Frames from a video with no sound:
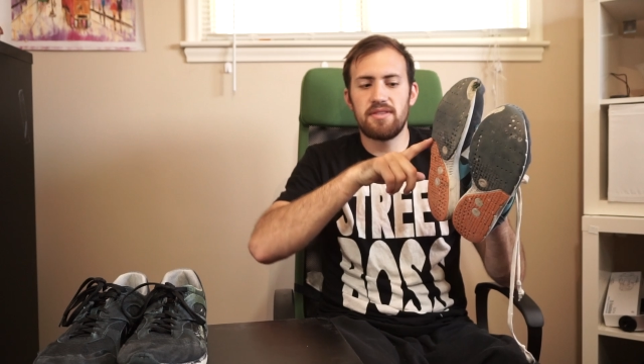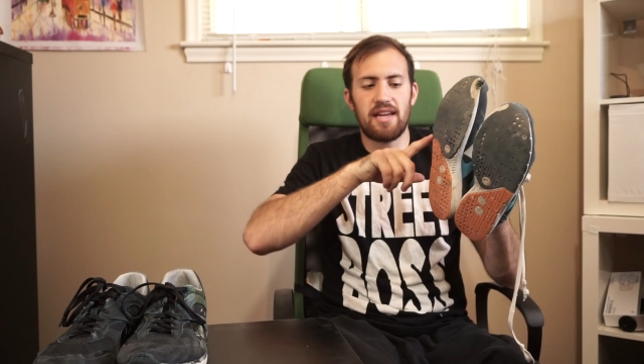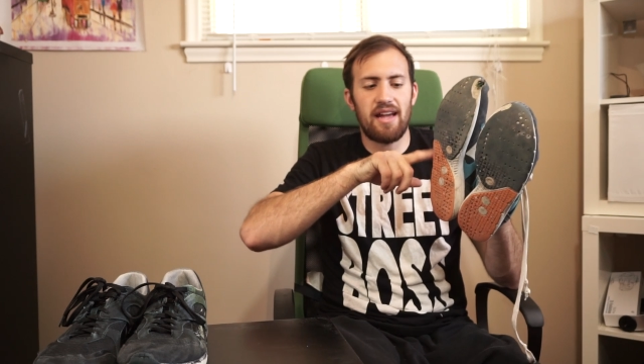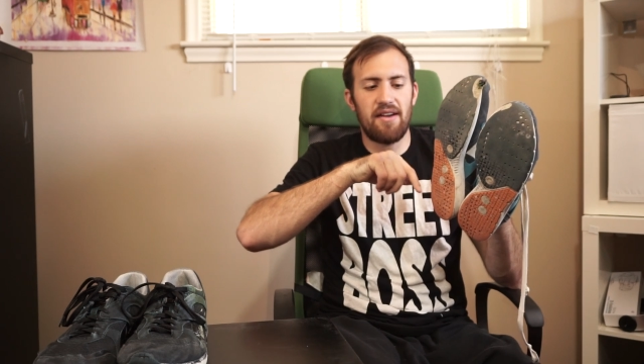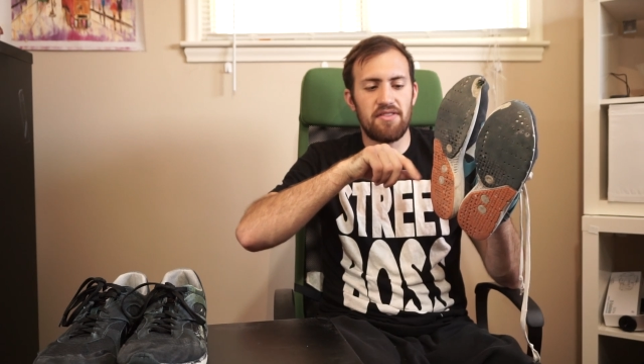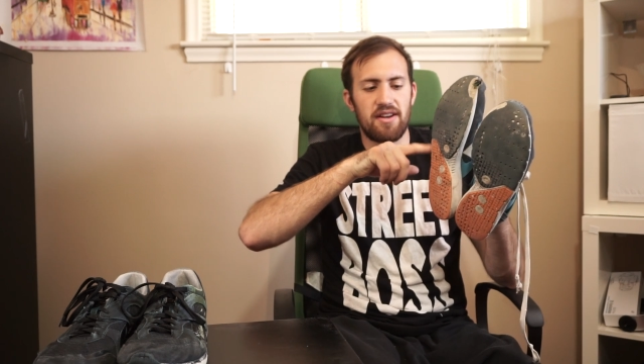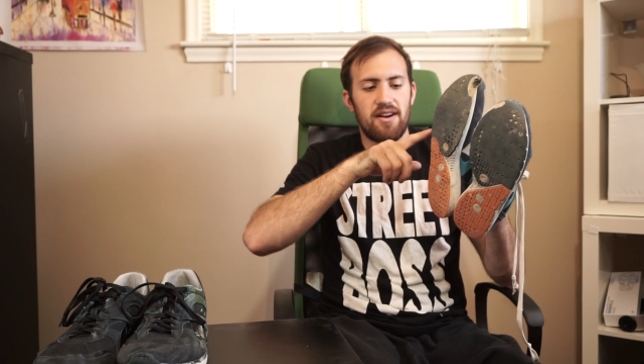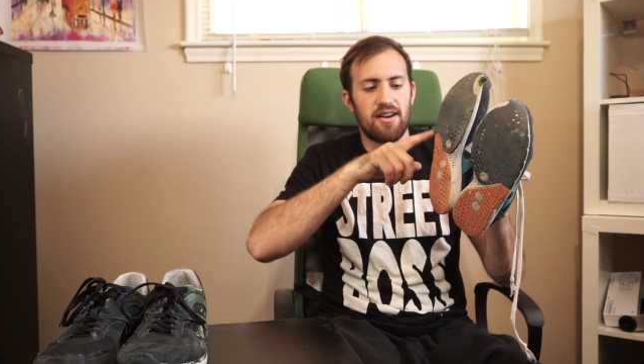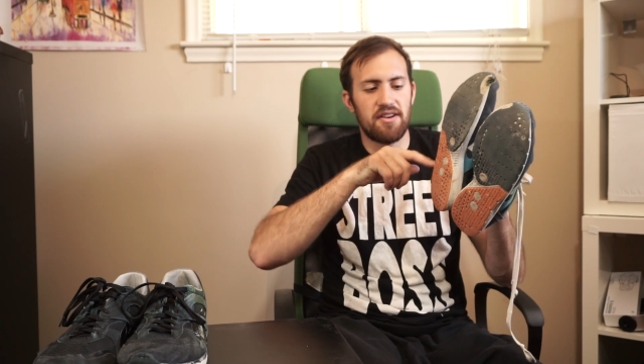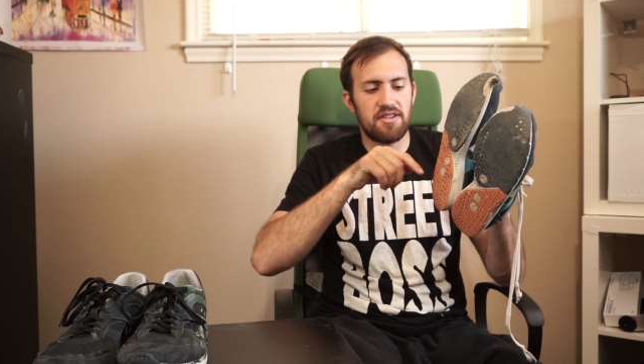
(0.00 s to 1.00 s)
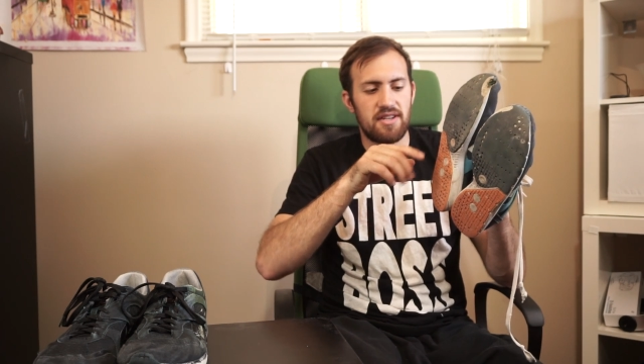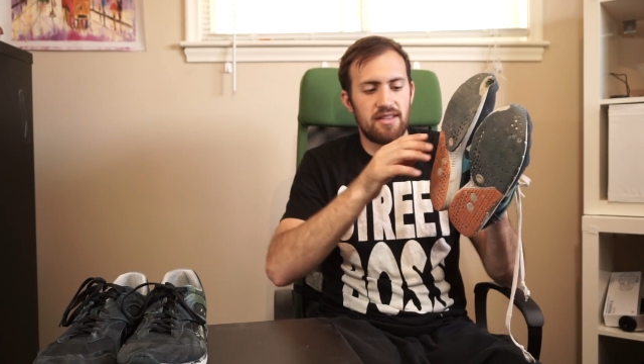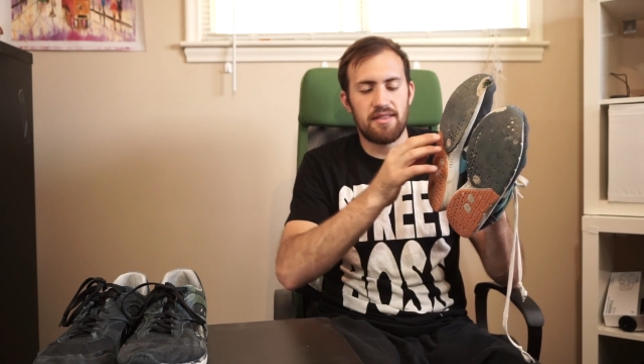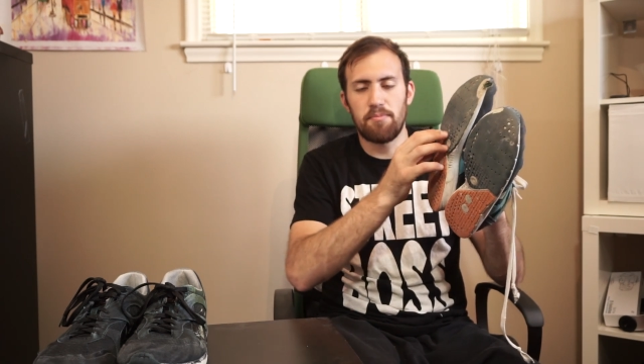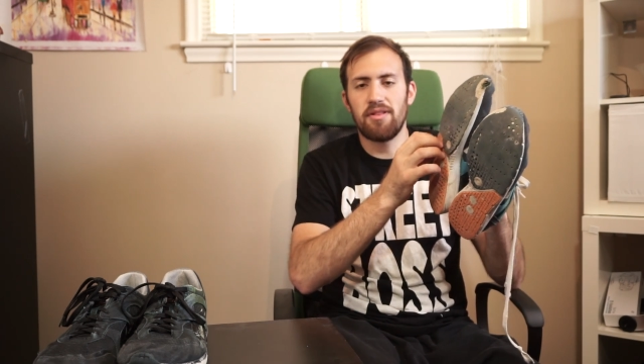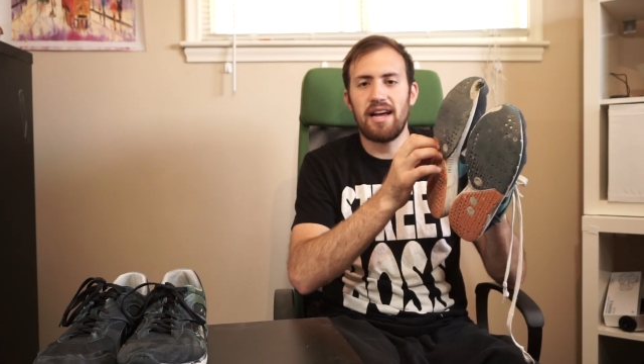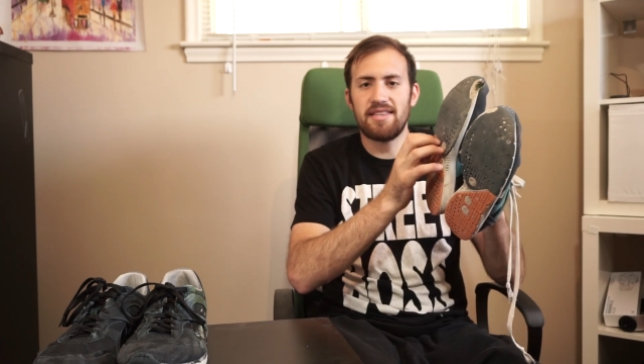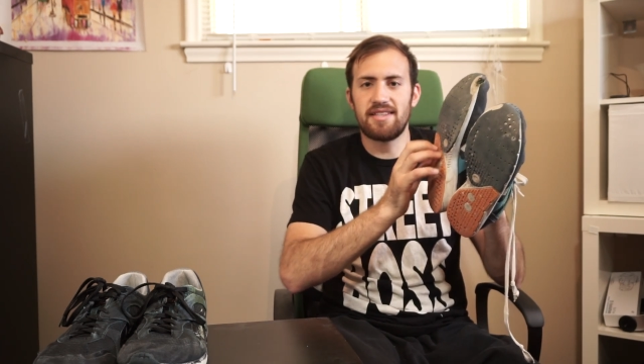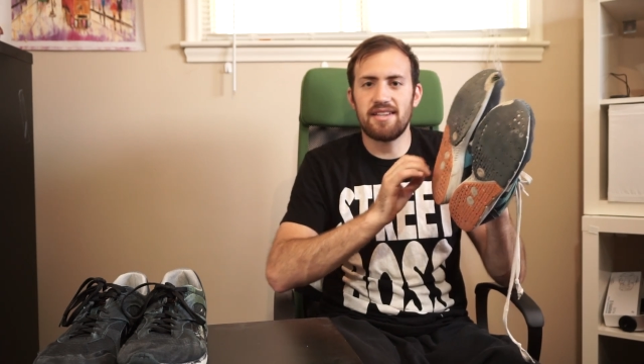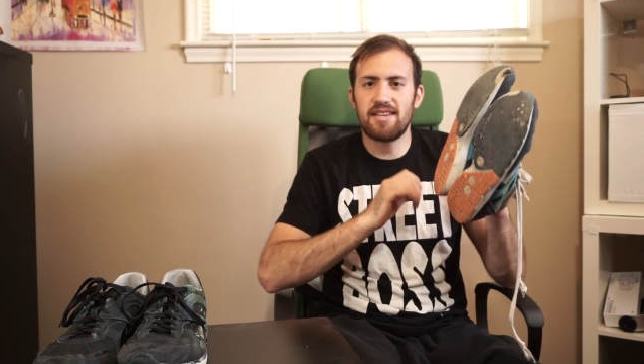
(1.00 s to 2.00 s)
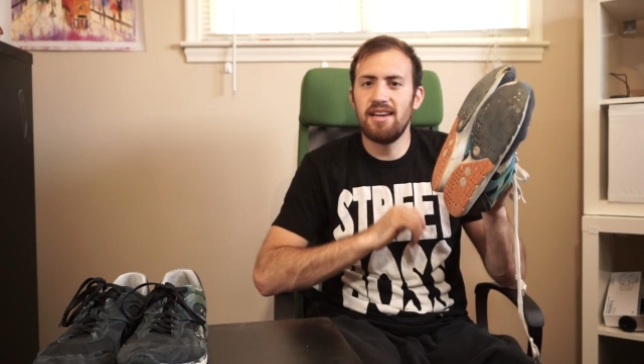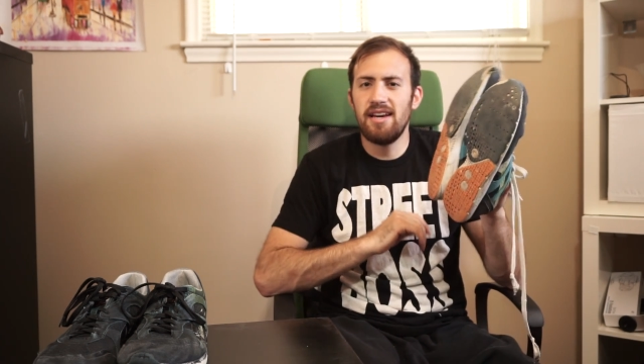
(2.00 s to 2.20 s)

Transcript: that have the arch and the plastic,